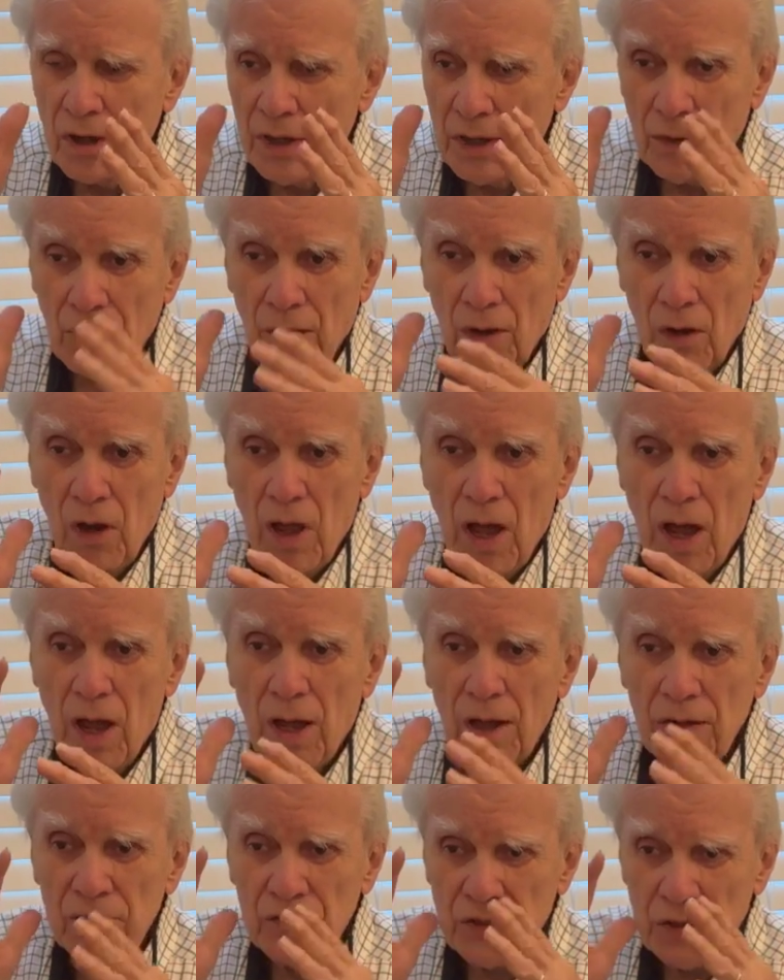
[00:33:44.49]
in the
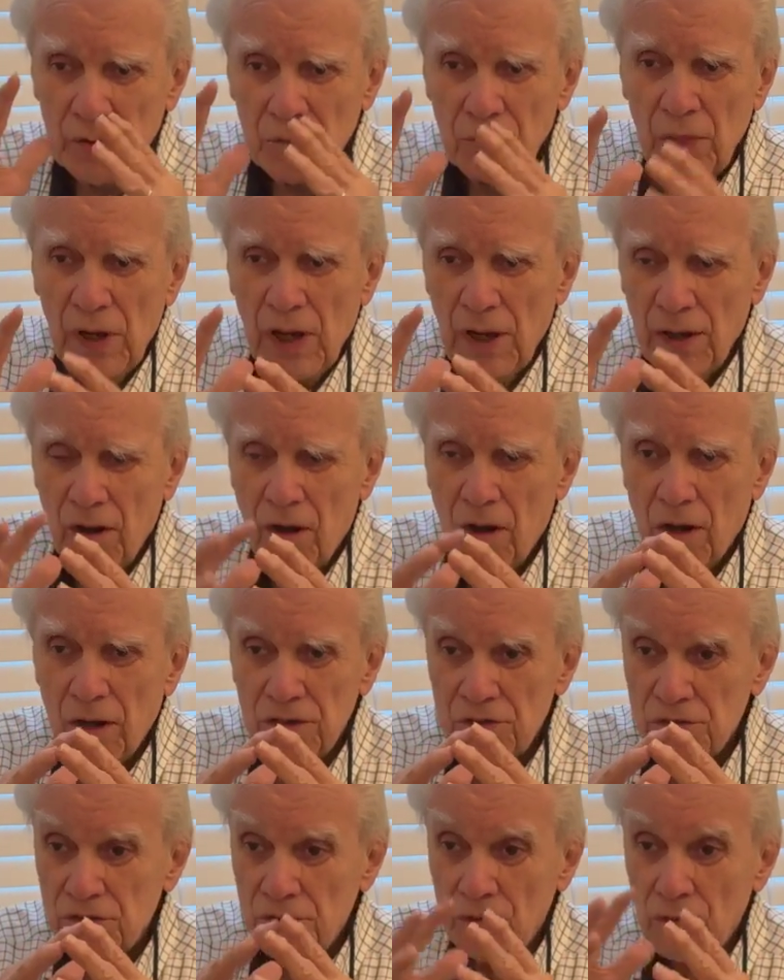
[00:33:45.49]
lives and, and
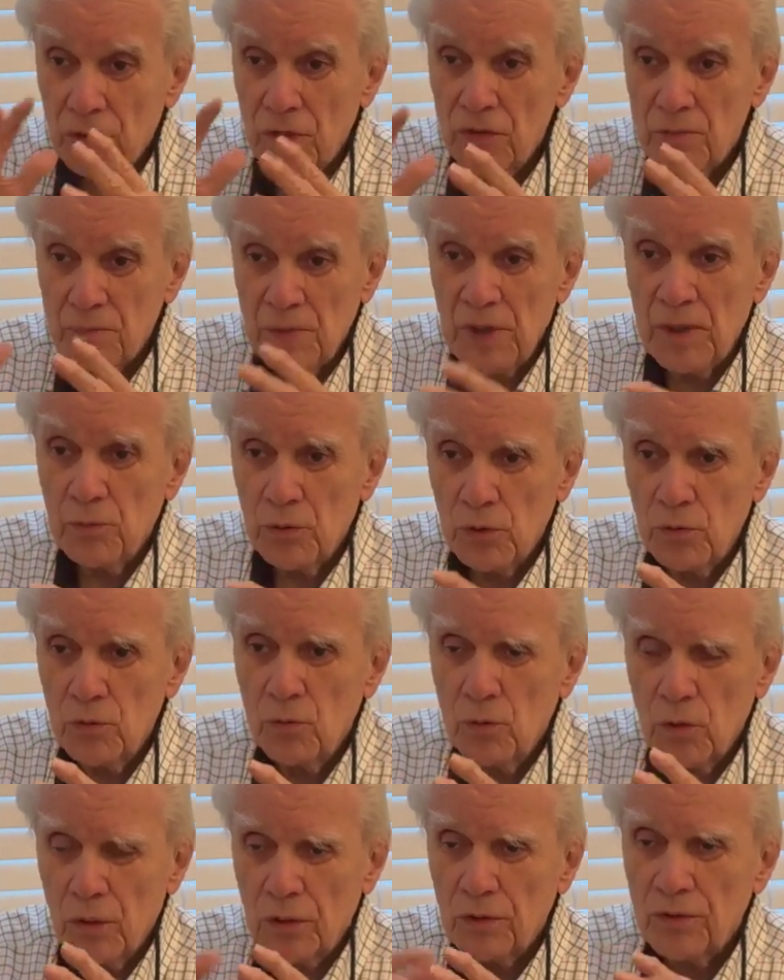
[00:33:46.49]
hearts of those people who
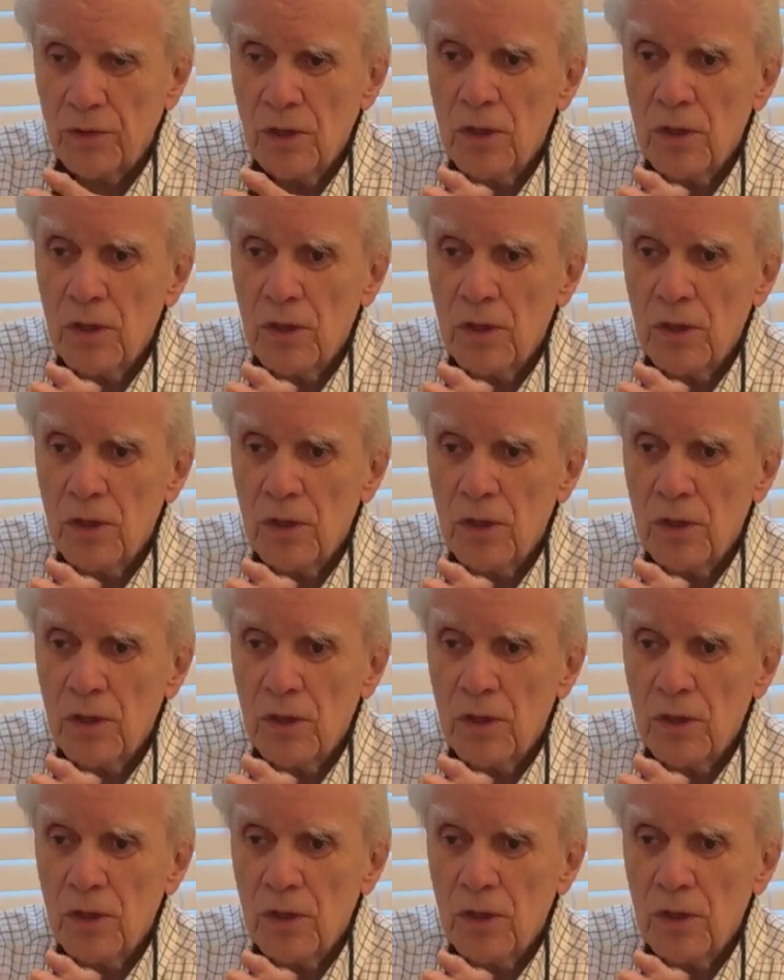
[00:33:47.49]
were,